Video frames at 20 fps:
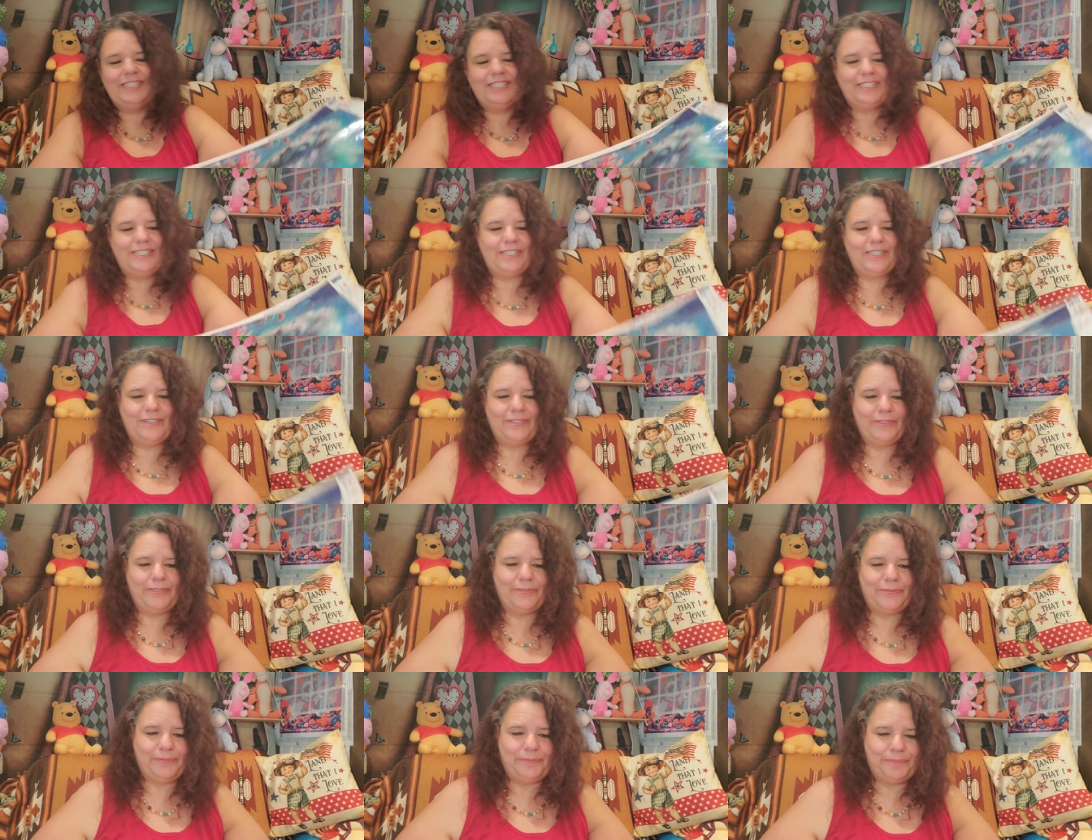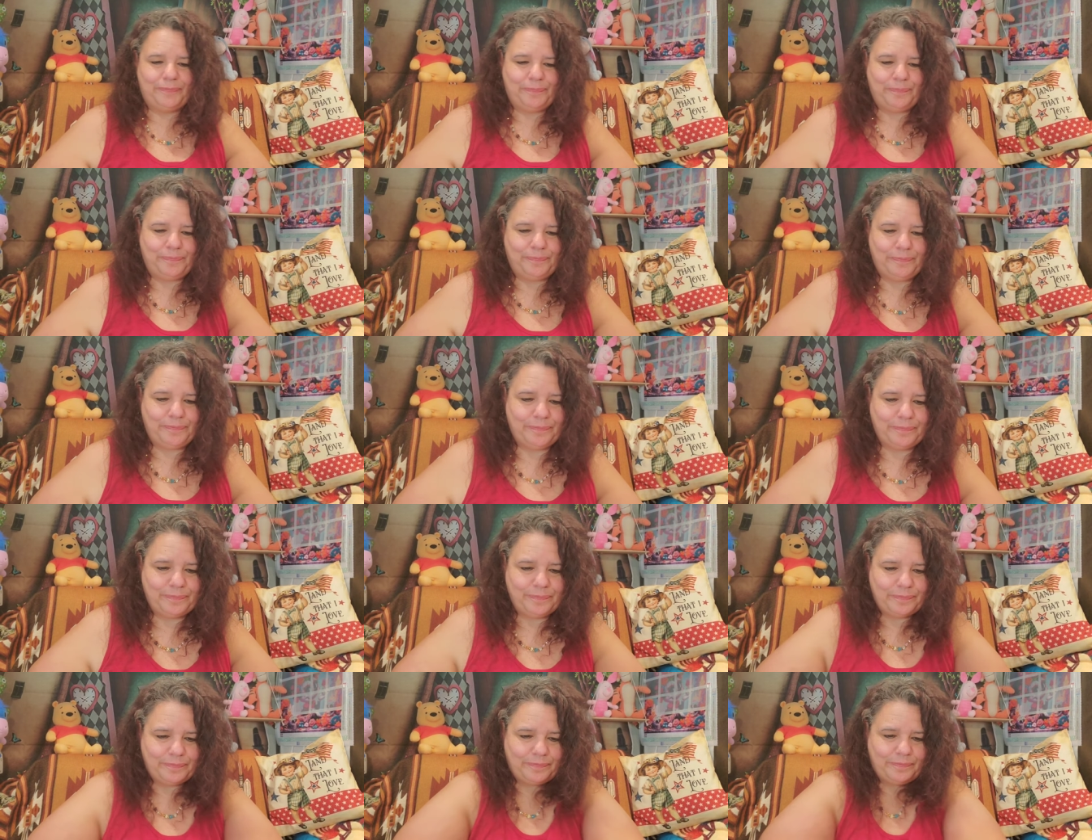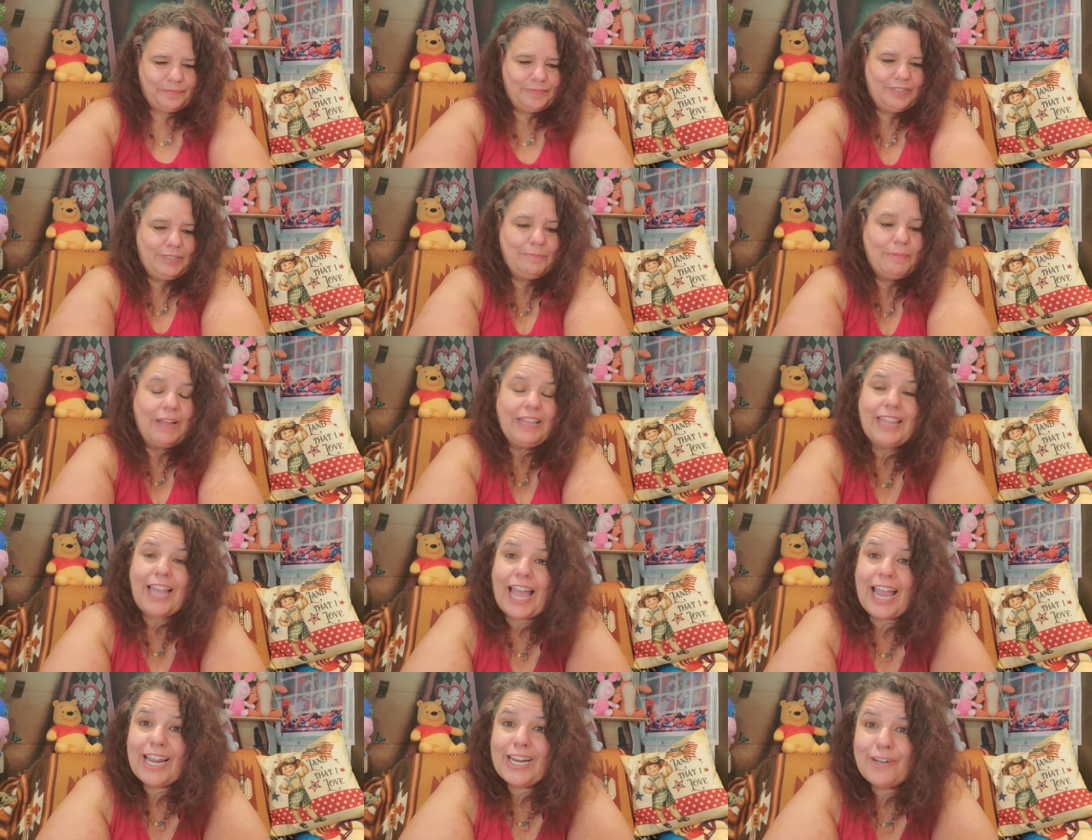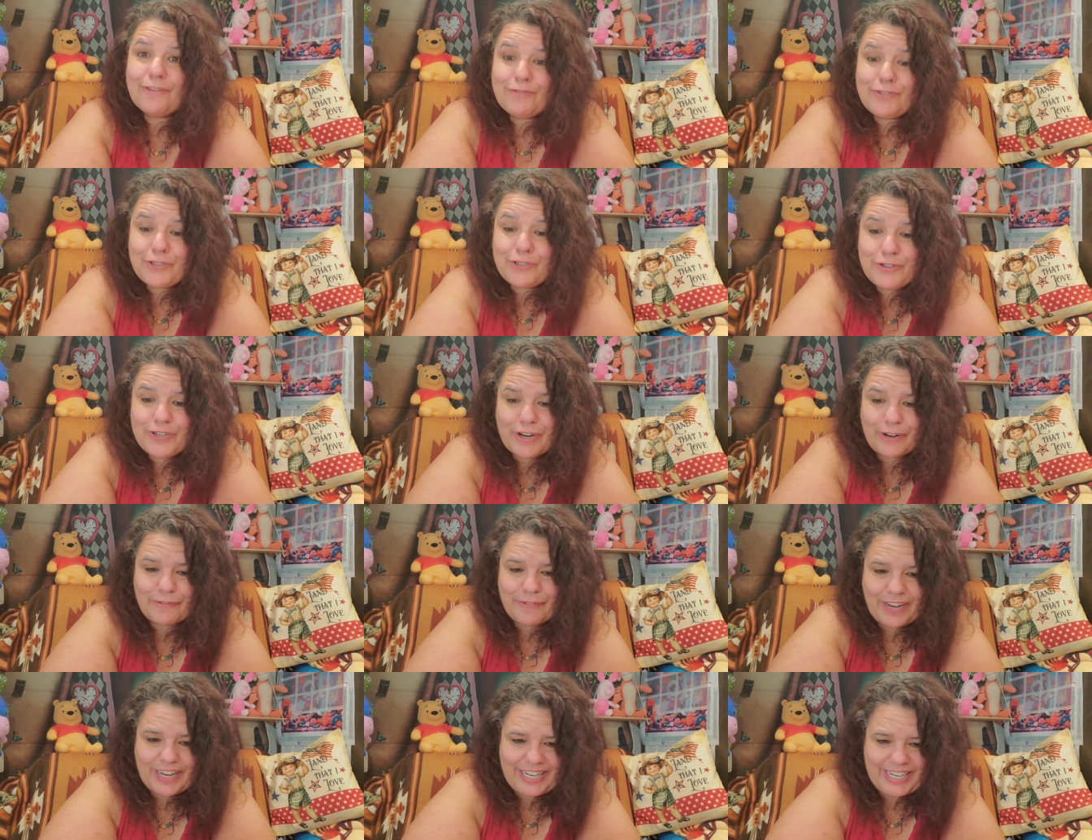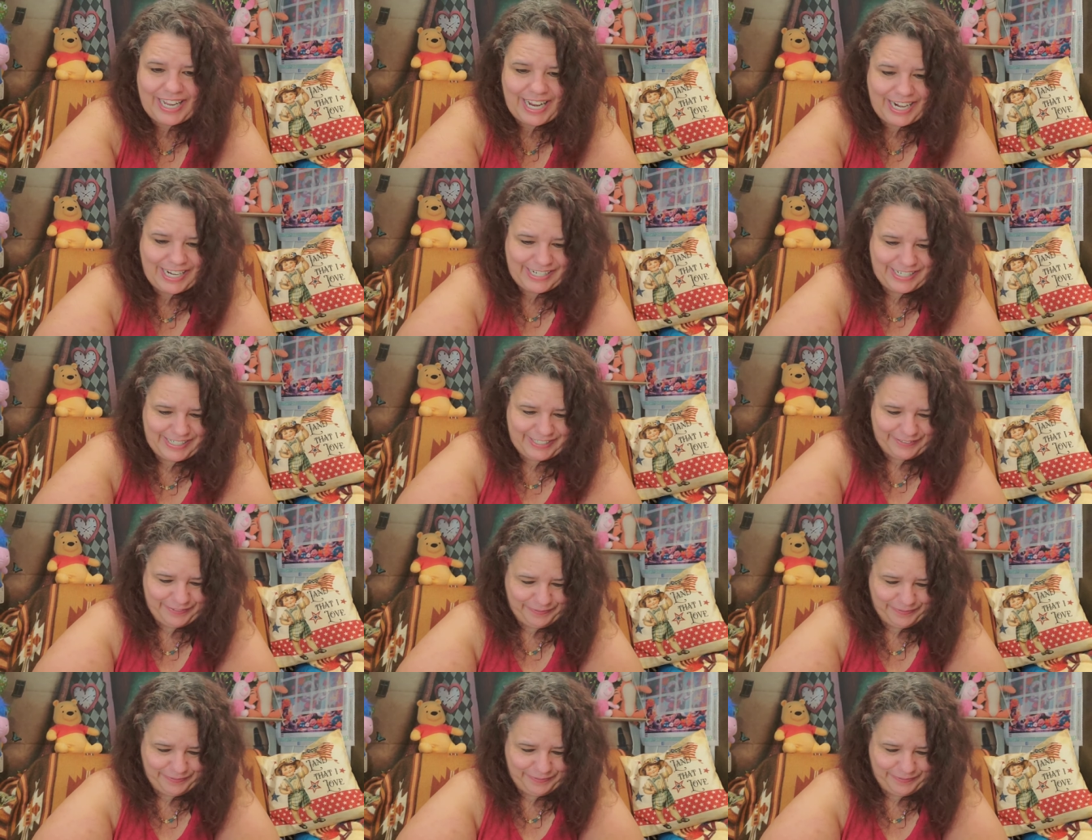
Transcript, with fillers: So it's my Lion of Judah right there.